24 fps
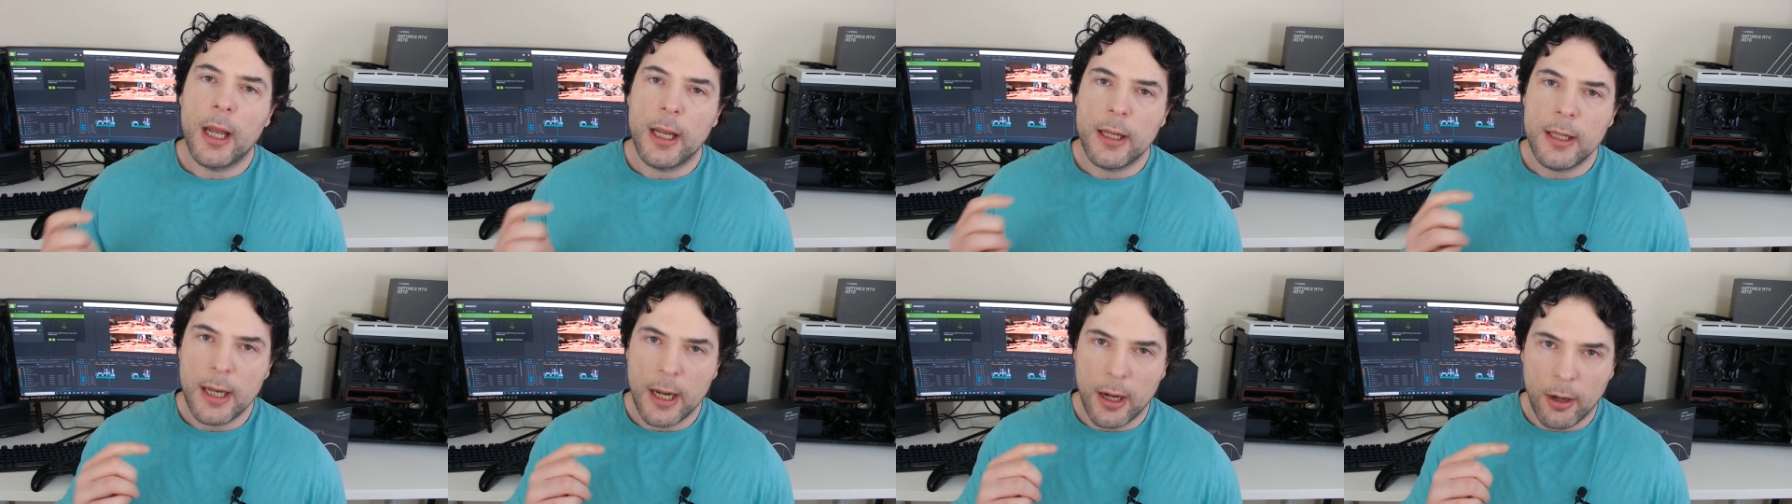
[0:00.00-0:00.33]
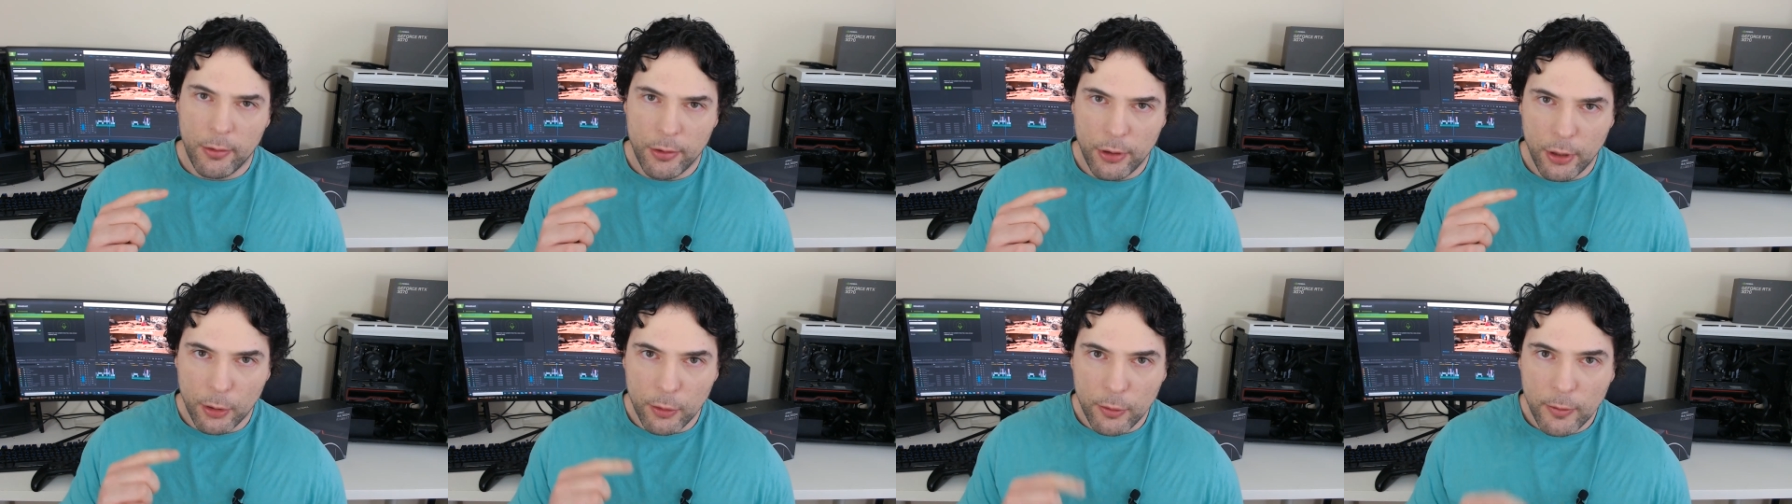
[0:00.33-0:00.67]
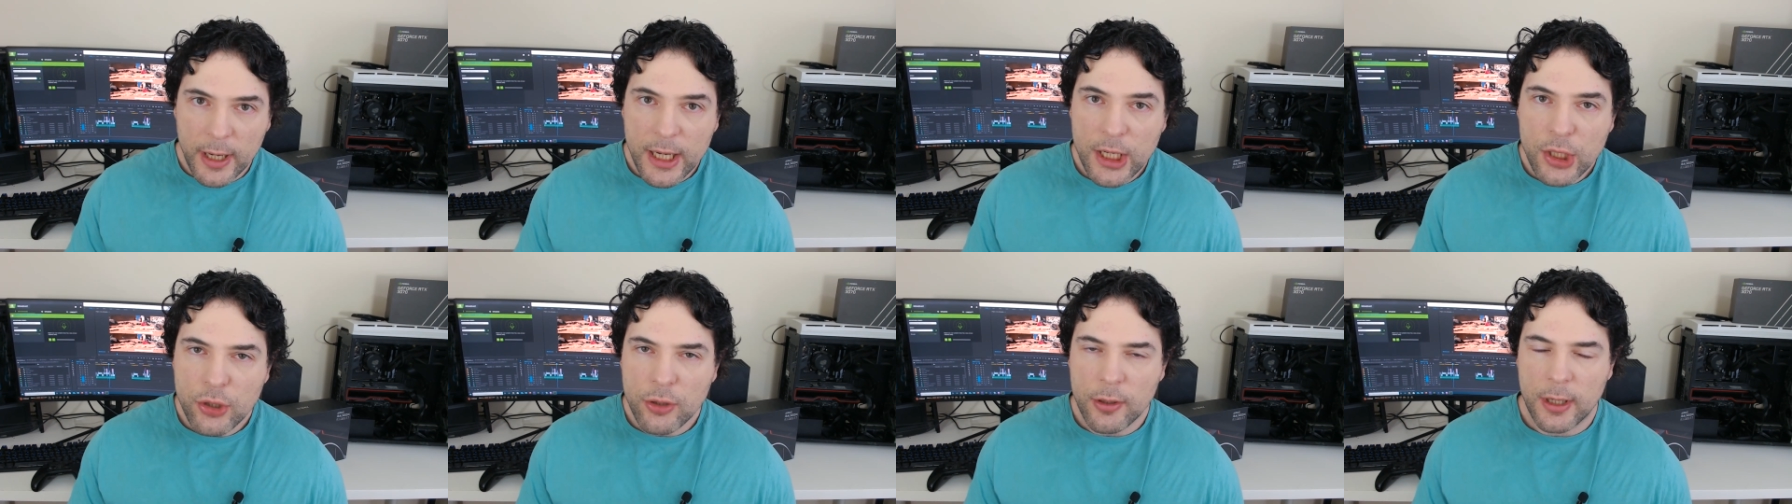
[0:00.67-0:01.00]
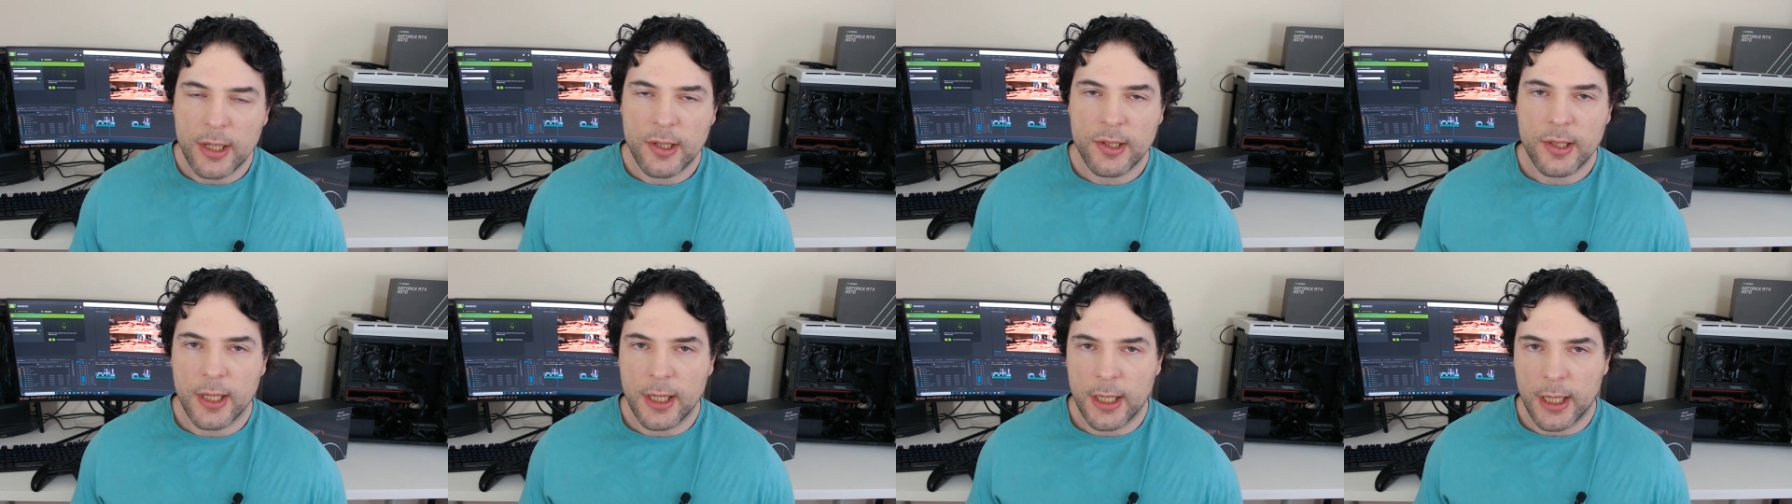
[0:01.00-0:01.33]
Now, the ray
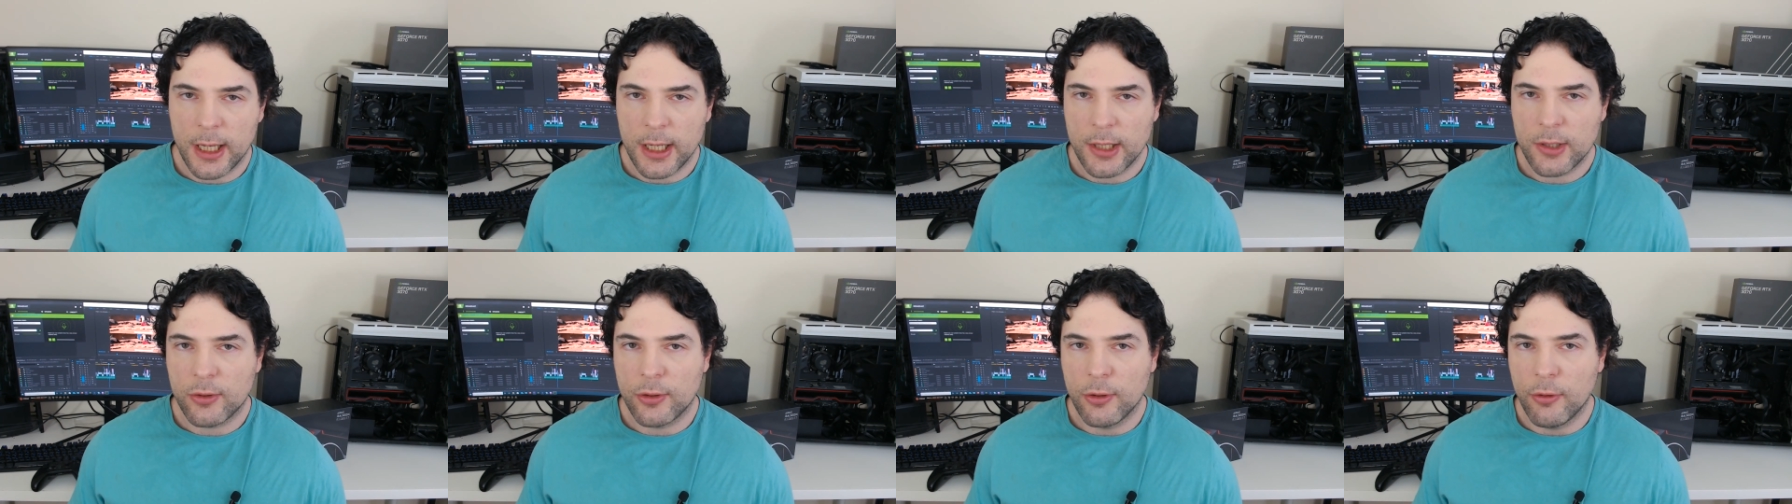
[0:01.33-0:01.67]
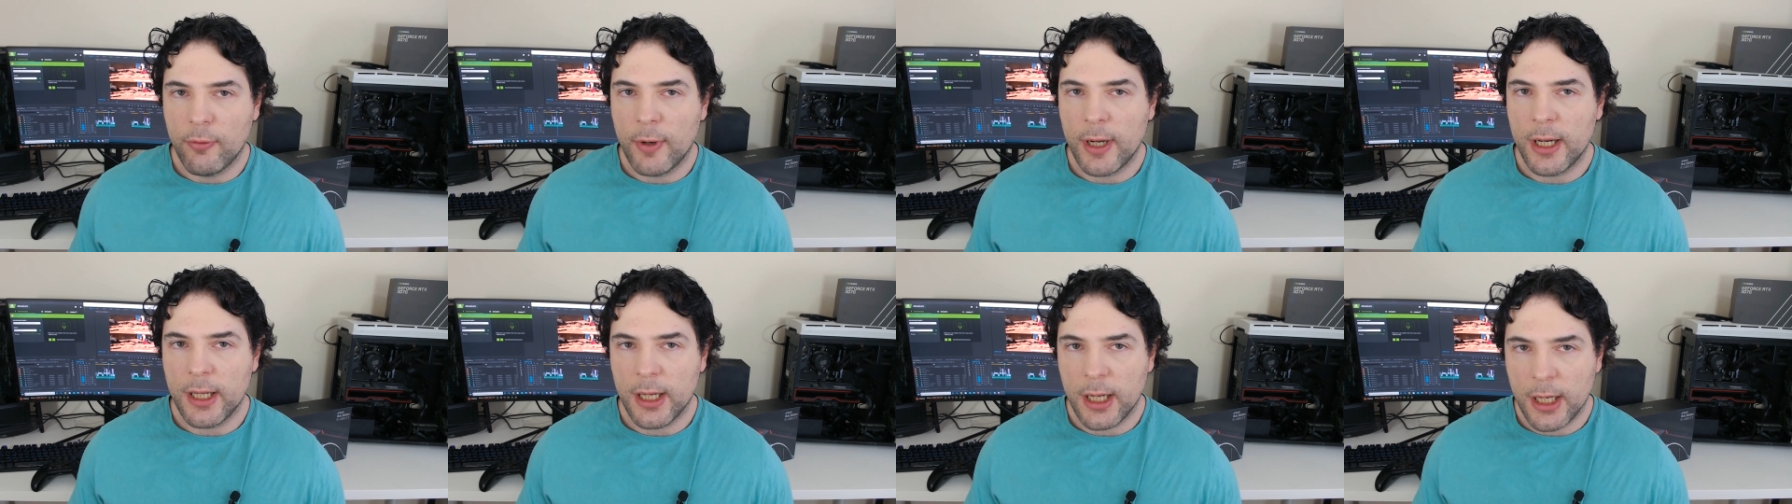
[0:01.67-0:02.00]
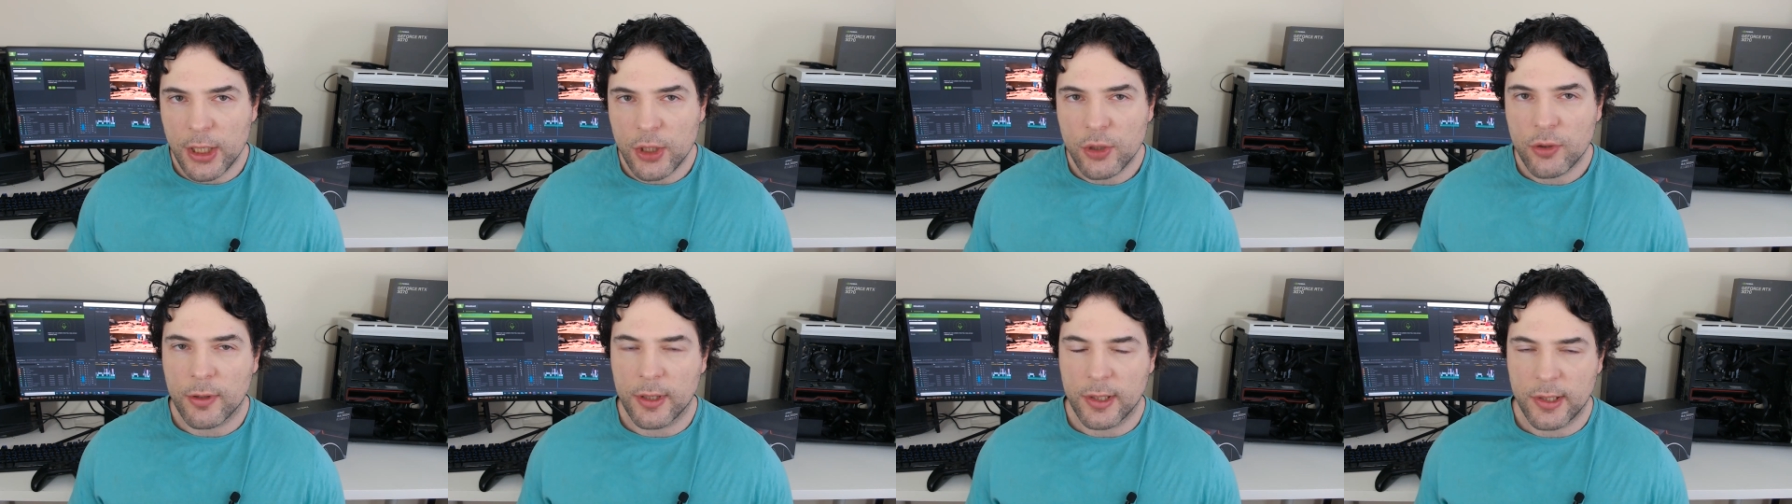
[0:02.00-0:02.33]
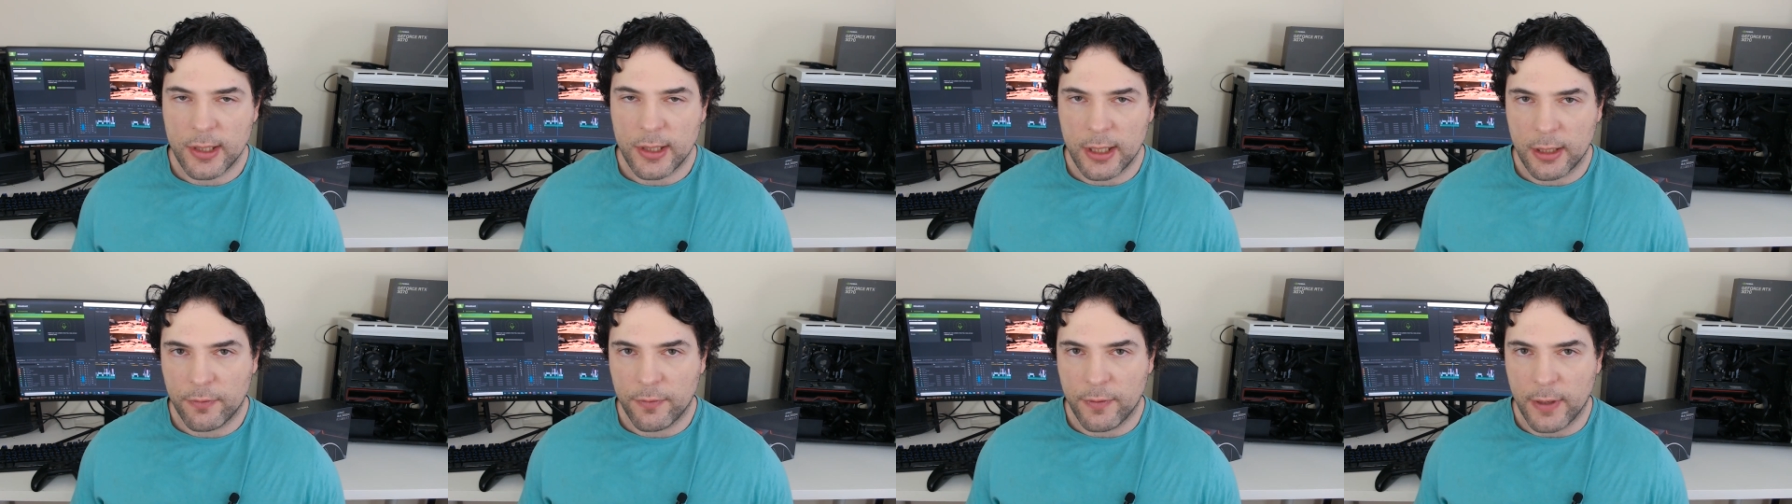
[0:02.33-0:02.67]
tracing is the really
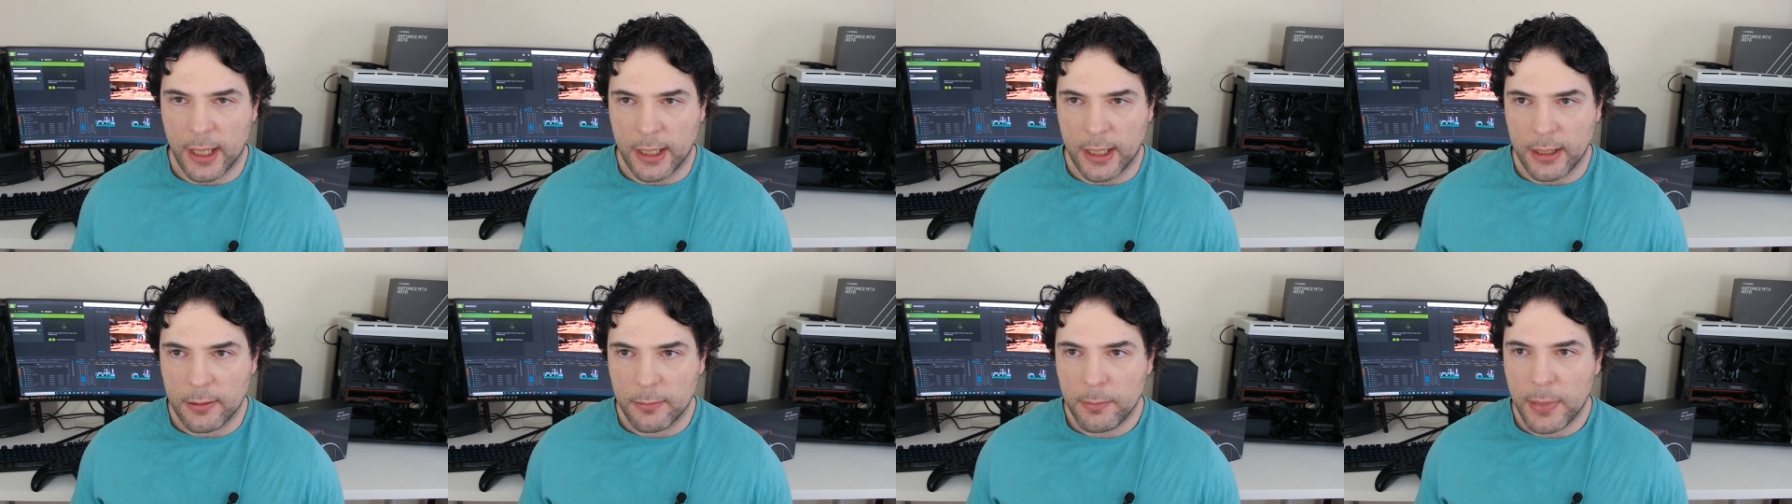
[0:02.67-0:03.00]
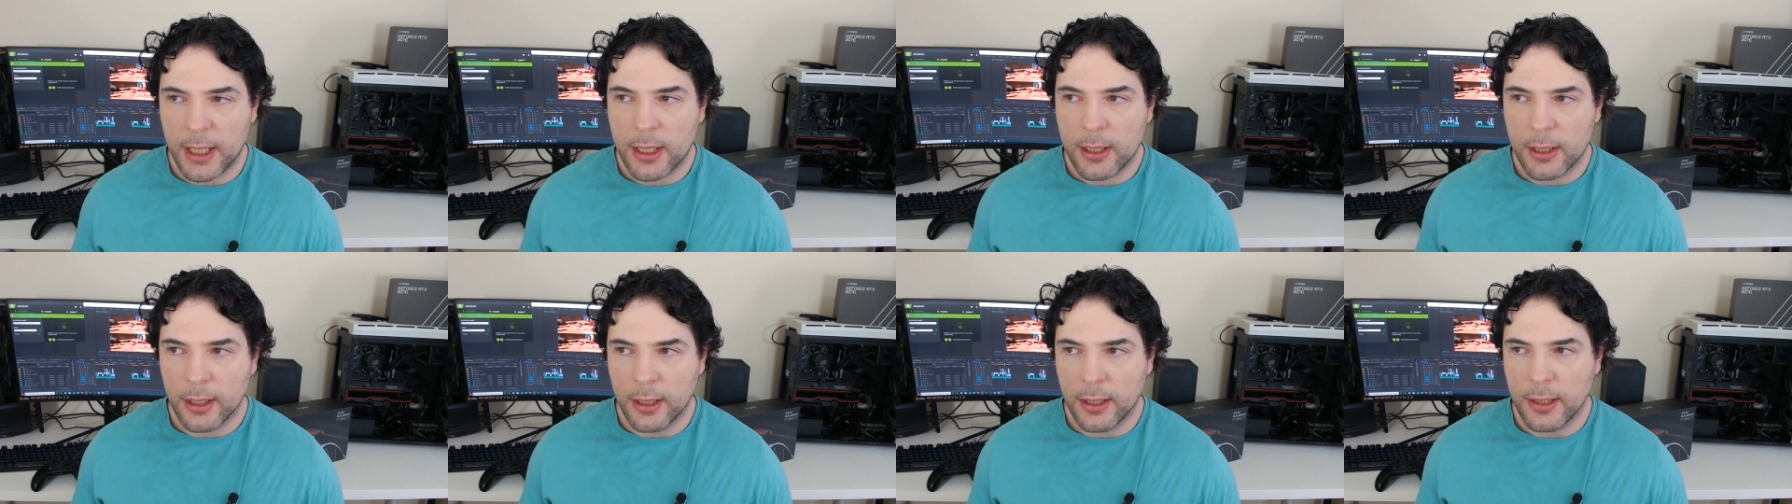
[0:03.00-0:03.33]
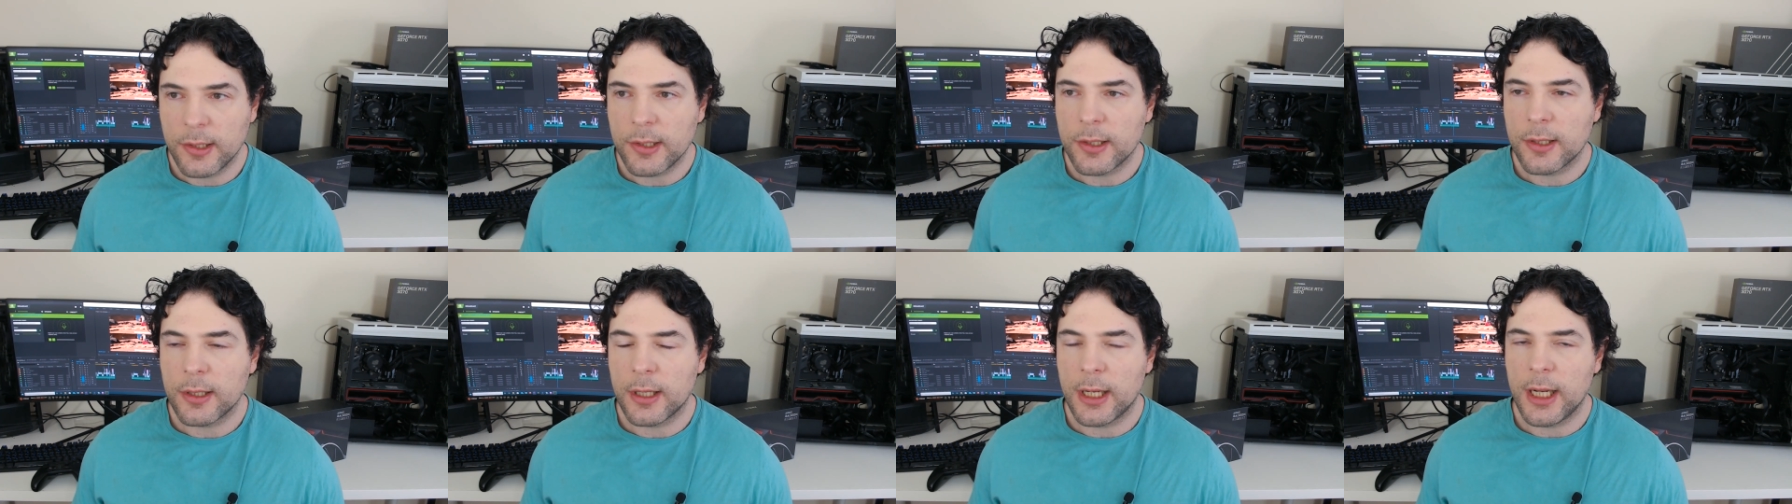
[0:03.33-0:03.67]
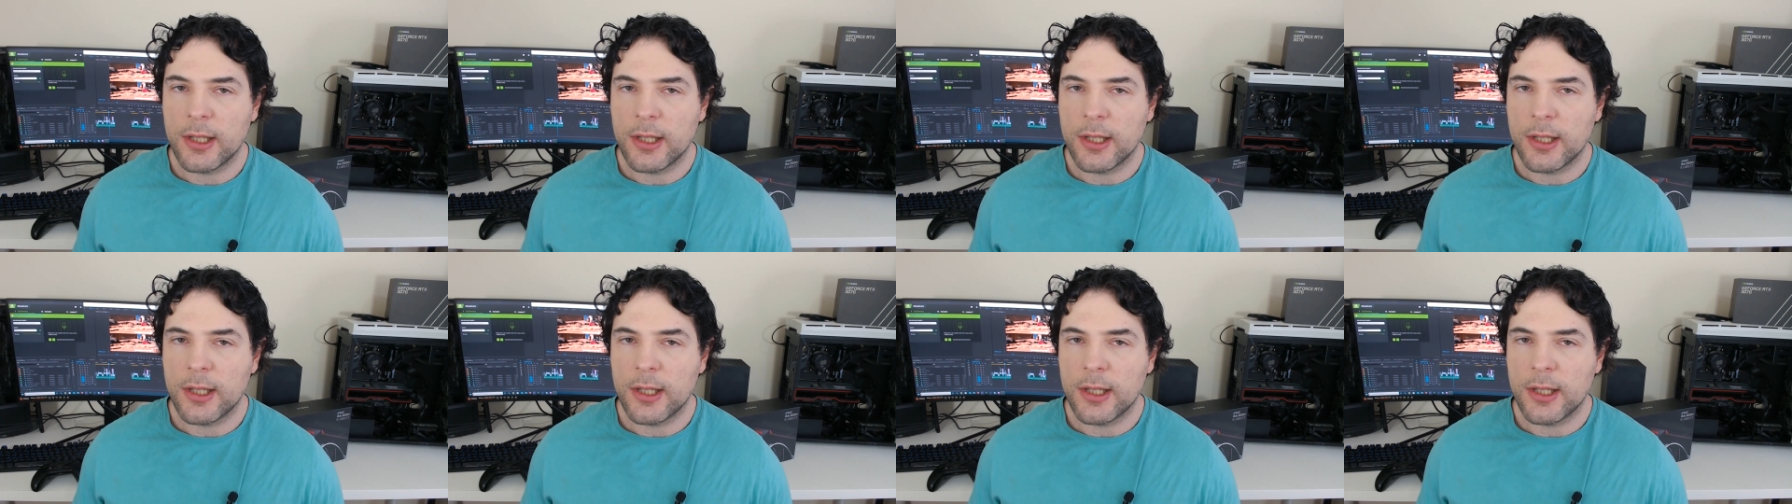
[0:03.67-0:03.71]
interesting thing because